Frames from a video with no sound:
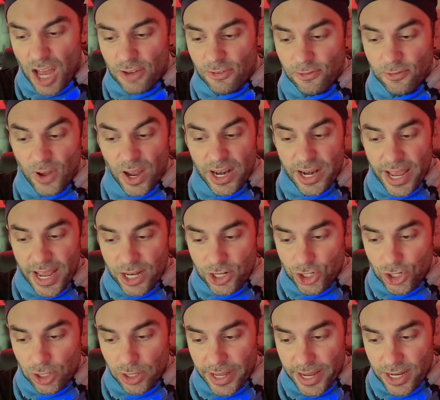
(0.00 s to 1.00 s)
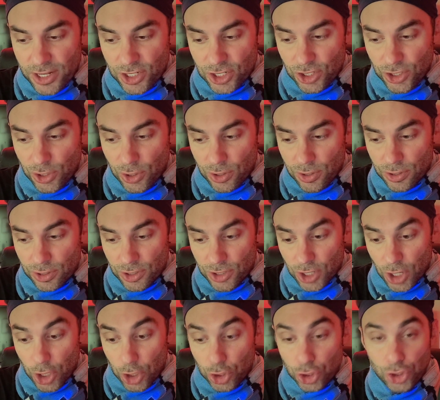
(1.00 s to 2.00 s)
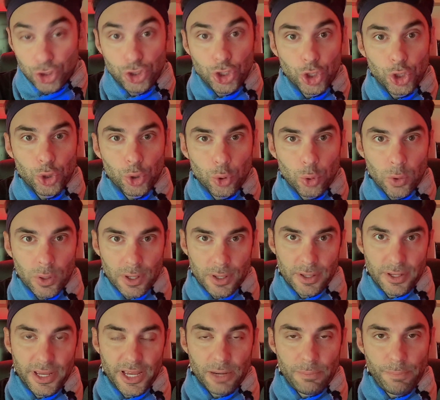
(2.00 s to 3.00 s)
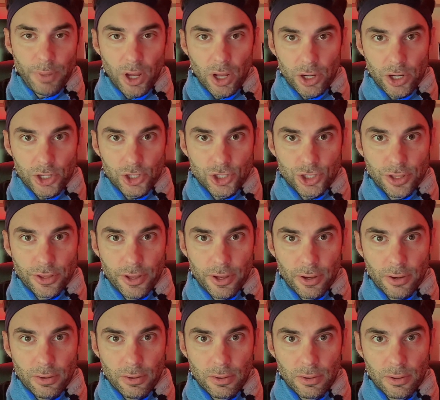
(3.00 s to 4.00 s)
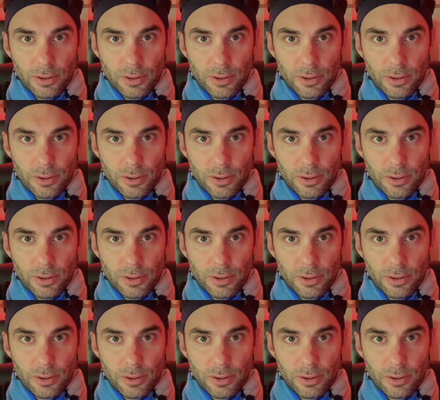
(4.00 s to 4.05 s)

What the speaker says: Financial aid students do get punished, though.